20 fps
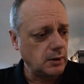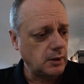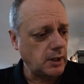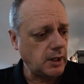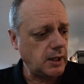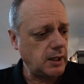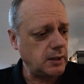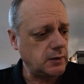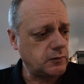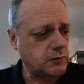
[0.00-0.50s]

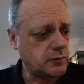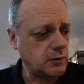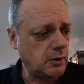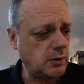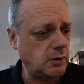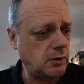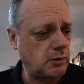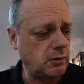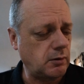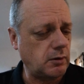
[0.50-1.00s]
And
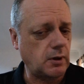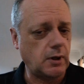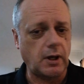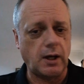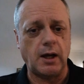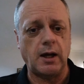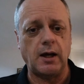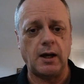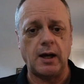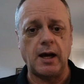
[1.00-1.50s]
so
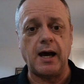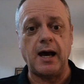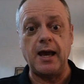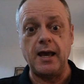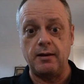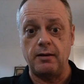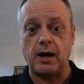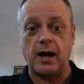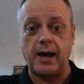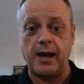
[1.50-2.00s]

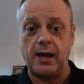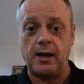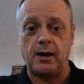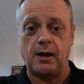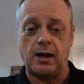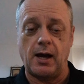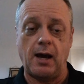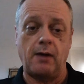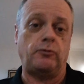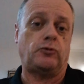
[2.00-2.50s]
I
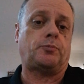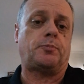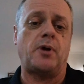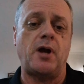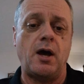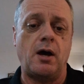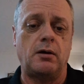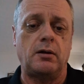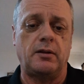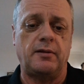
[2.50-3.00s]
was
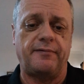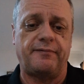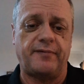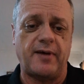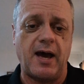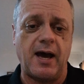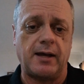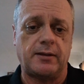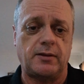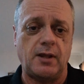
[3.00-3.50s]
proud of the
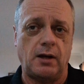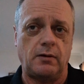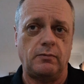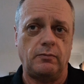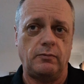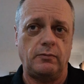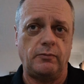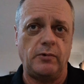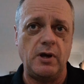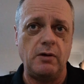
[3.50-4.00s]
fact that
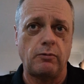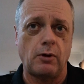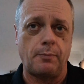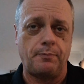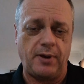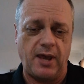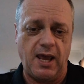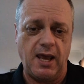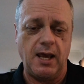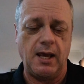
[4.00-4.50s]
we were
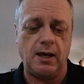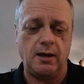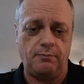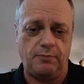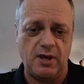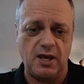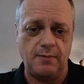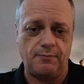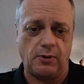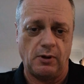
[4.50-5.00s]
paying
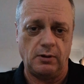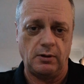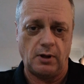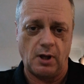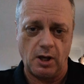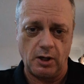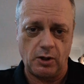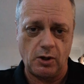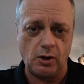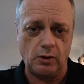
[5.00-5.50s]
people
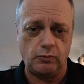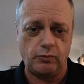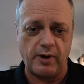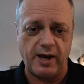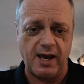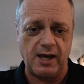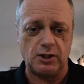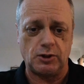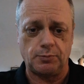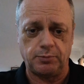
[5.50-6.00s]
a good
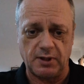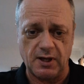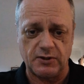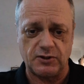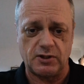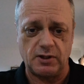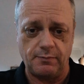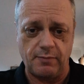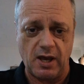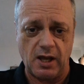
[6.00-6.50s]
wage
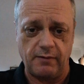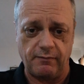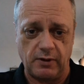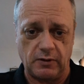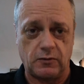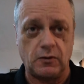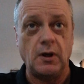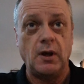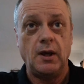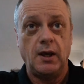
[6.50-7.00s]
plus the
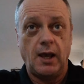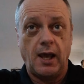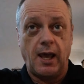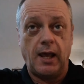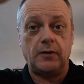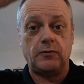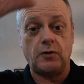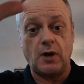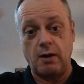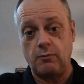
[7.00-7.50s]
benefits.
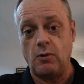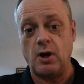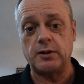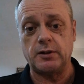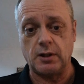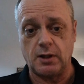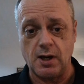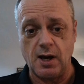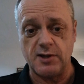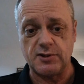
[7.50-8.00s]
And so I want
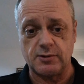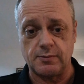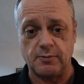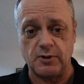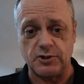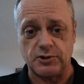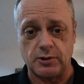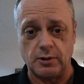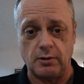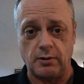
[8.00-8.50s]
the
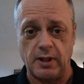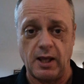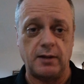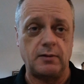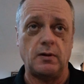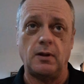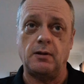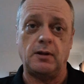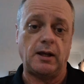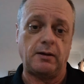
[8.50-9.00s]
customers to know that.
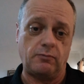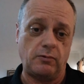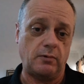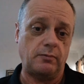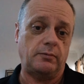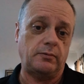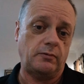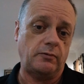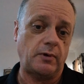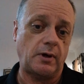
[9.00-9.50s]
Like
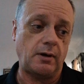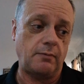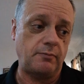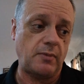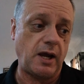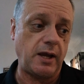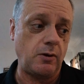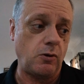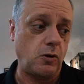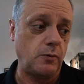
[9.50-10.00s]

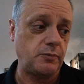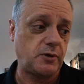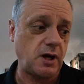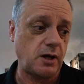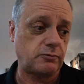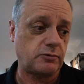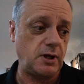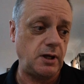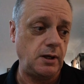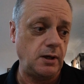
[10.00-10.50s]
my home
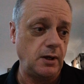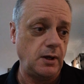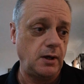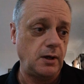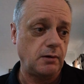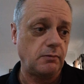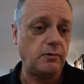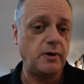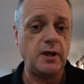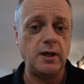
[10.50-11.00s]
country,
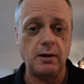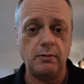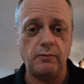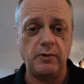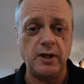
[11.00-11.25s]
we